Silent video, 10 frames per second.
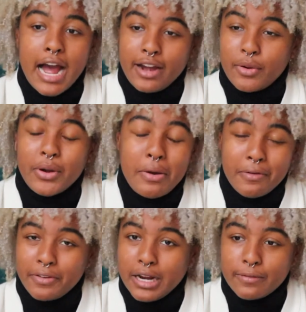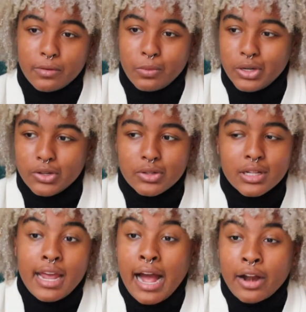I don't know if it ever will.
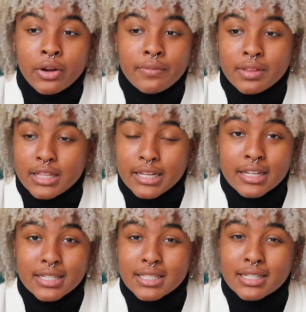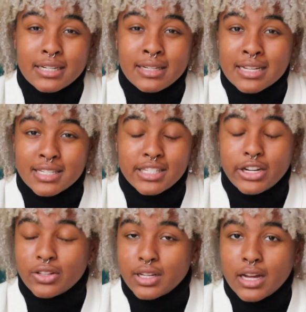I don't even think it's
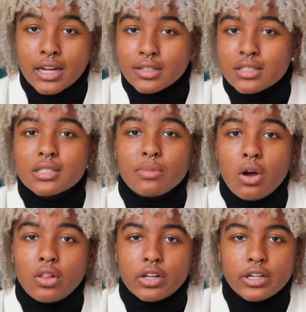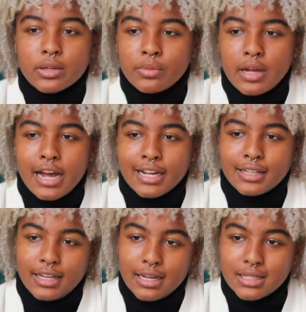necessarily gotten smaller. I
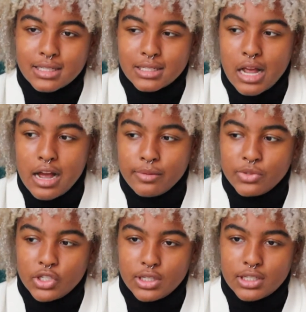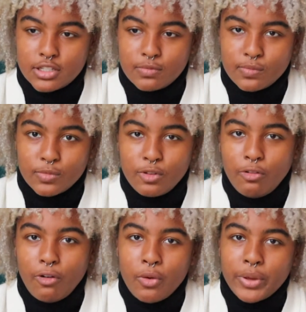guess I'm just
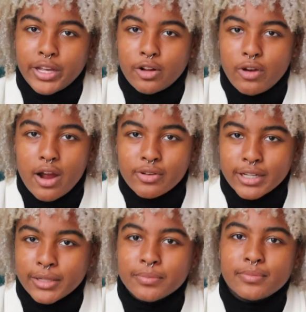growing around it.